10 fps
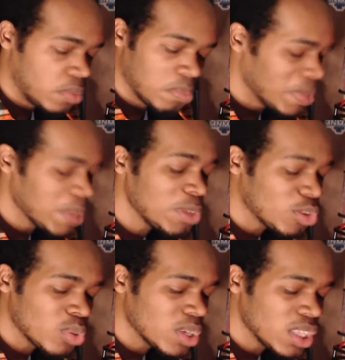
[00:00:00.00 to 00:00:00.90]
maybe
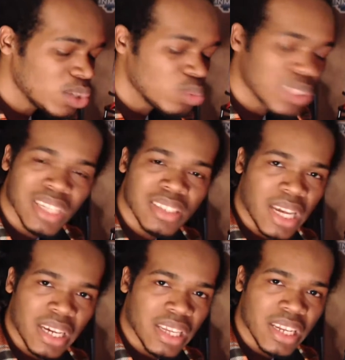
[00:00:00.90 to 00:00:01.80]
throw your little
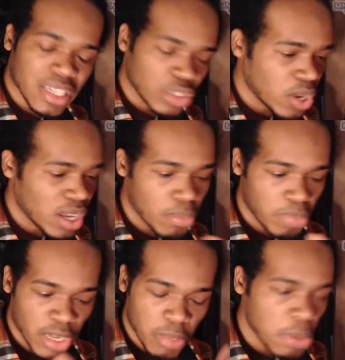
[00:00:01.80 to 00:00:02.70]
TikTok in there and try to
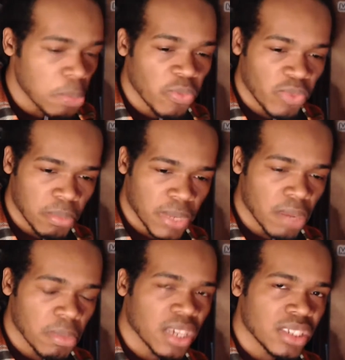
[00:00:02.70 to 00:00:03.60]
bring people from
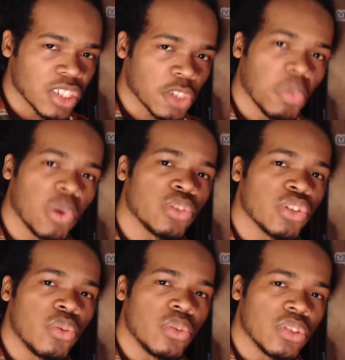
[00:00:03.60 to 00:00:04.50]
there, because exposure
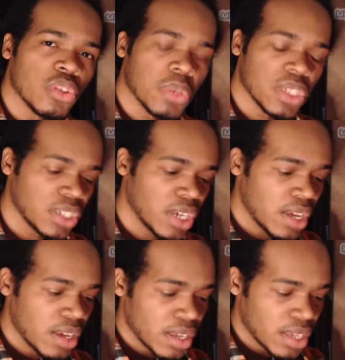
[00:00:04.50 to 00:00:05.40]
on Twitch
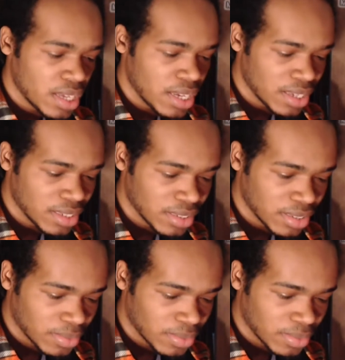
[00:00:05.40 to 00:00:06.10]
is